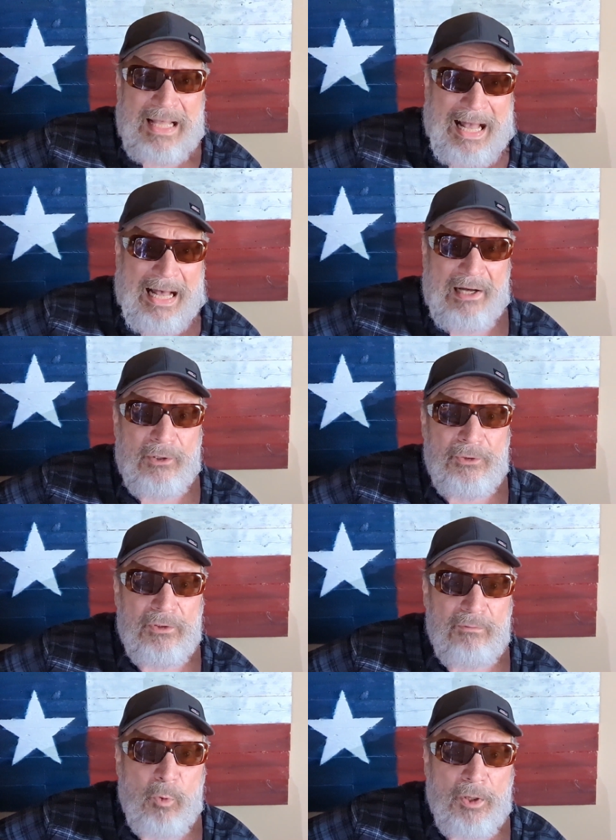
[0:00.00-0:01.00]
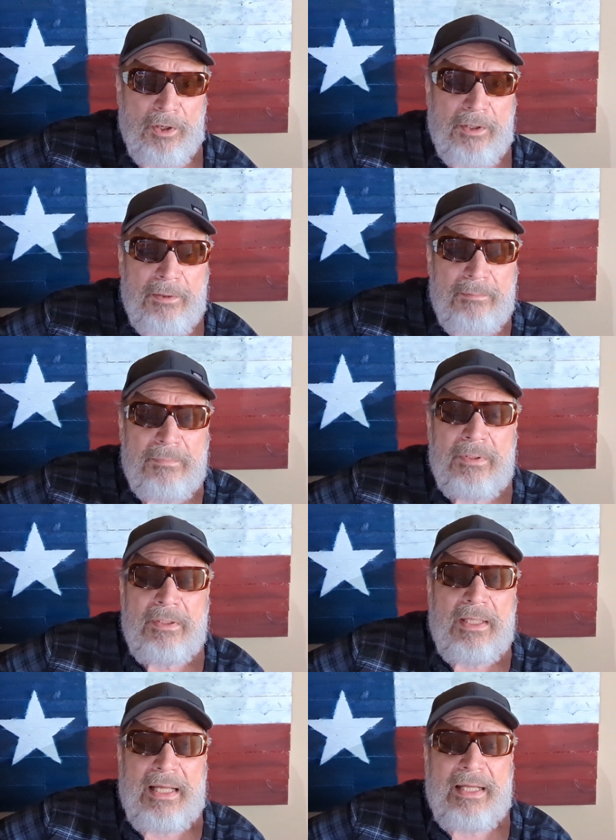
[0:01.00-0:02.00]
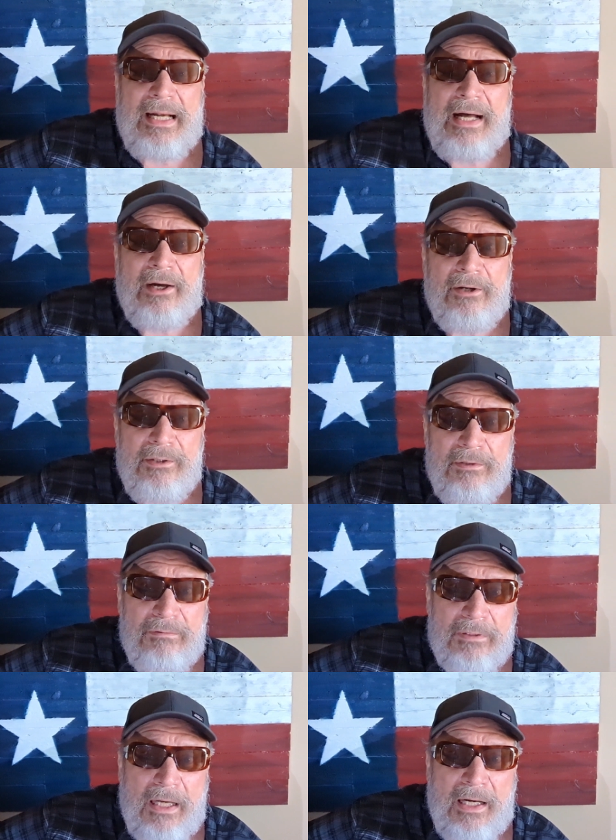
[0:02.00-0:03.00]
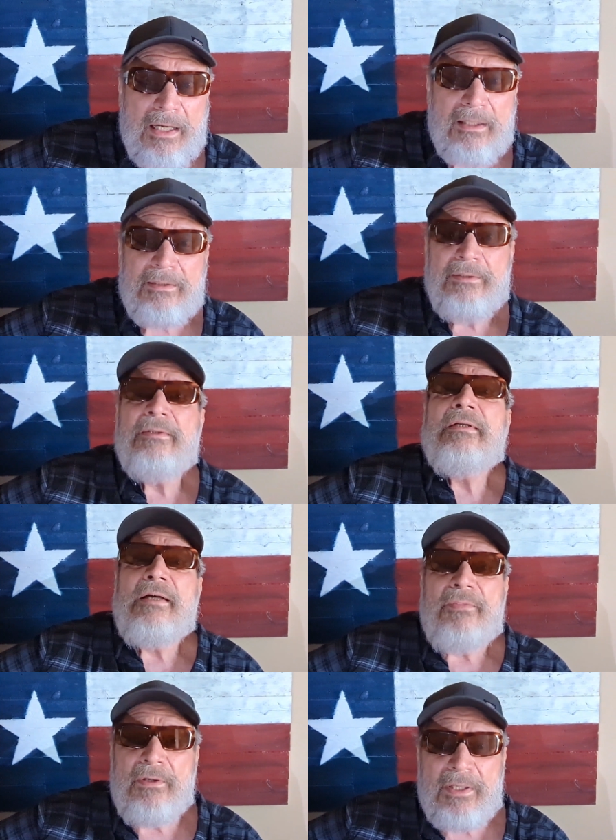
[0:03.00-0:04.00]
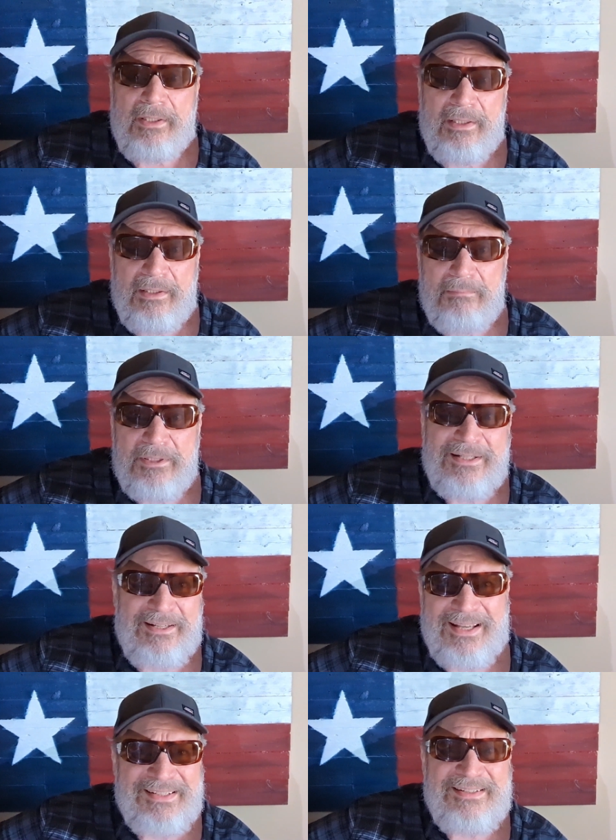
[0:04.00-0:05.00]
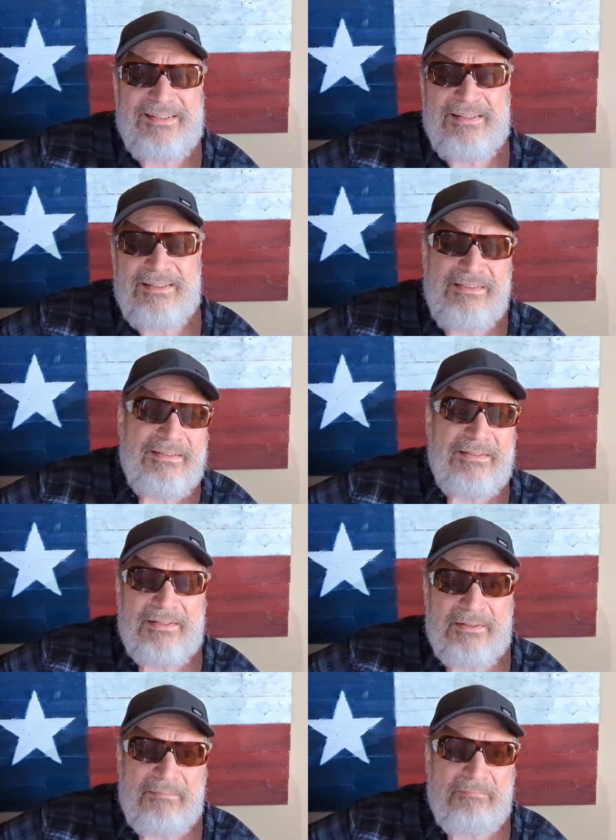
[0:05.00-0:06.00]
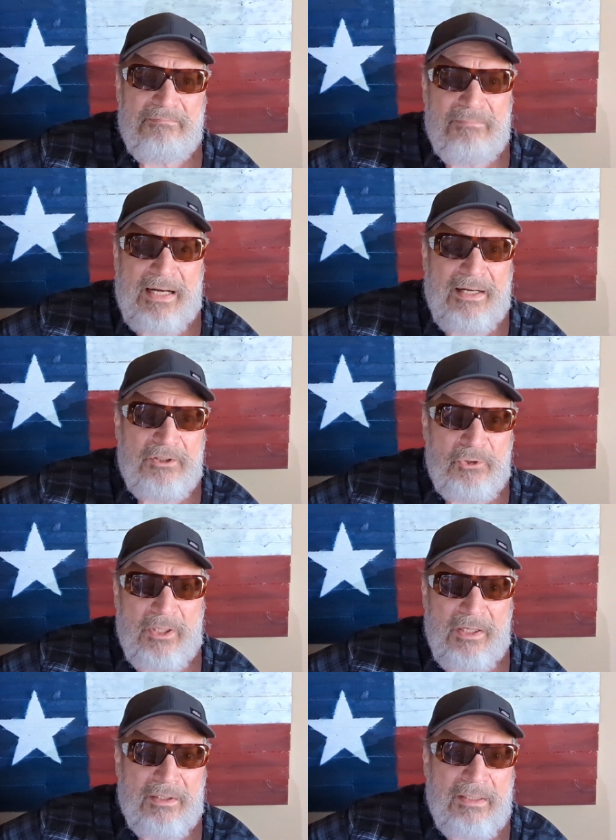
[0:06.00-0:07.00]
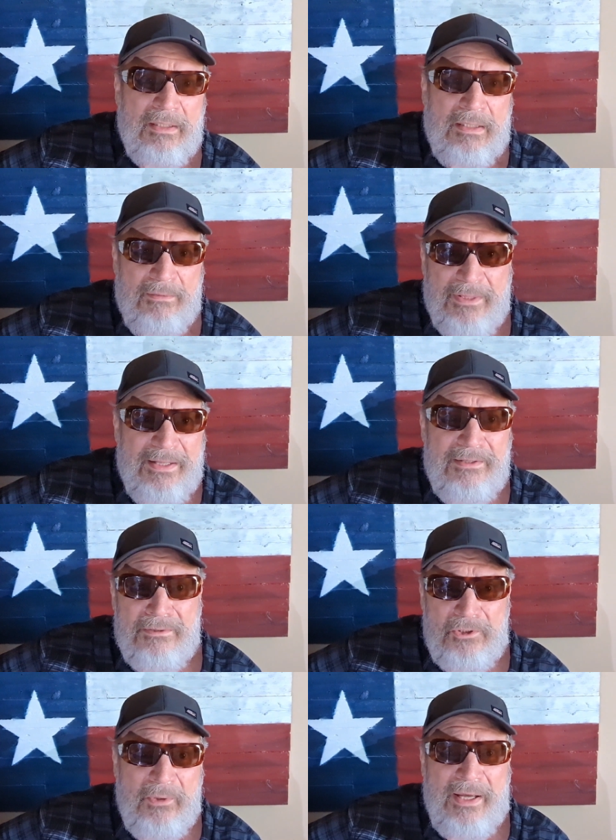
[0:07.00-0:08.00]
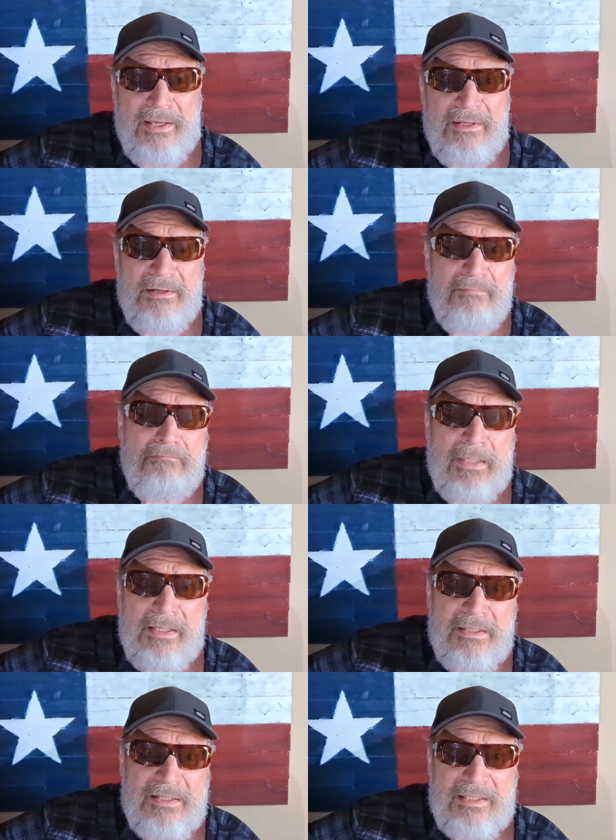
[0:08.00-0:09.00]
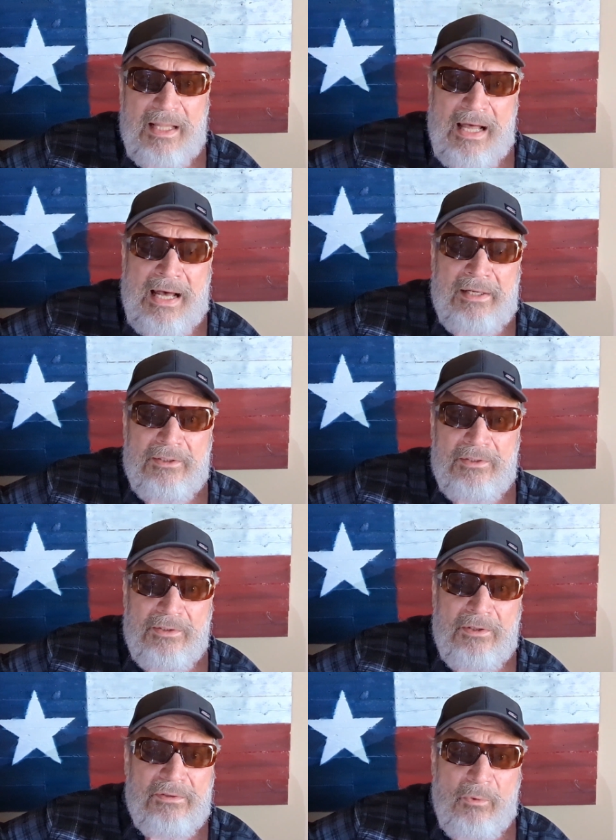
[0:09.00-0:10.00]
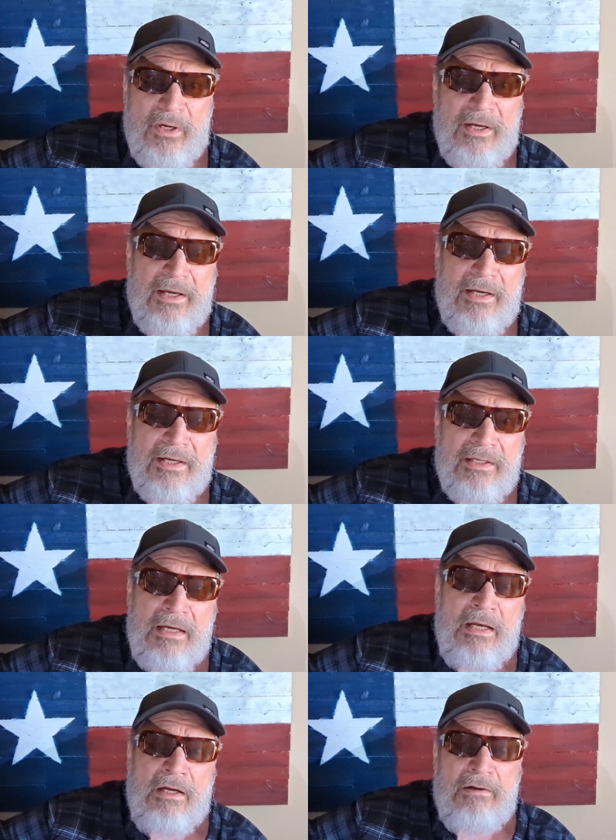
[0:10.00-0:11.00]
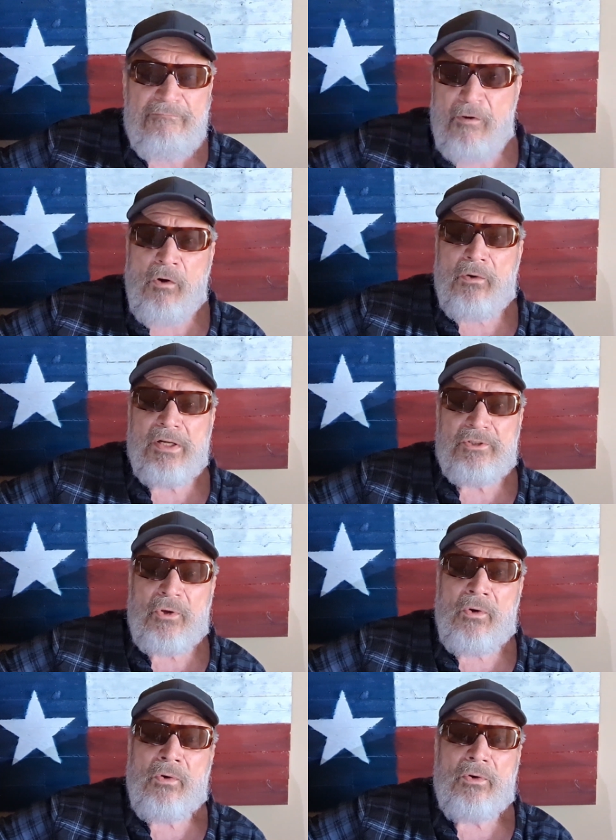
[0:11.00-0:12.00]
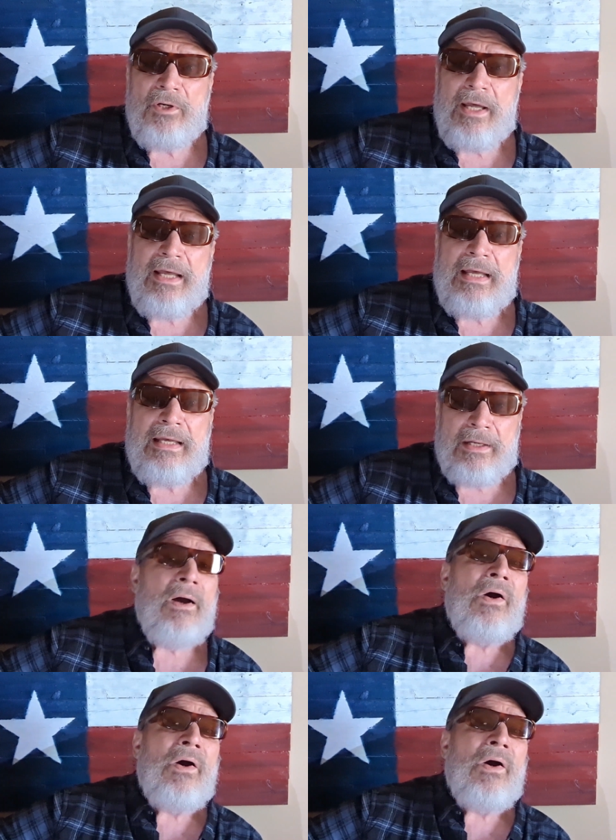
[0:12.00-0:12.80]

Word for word: Out of work and out of luck, you'll come to Texas and buy truck. They'll trade a mudslide and earthquake for a tornado.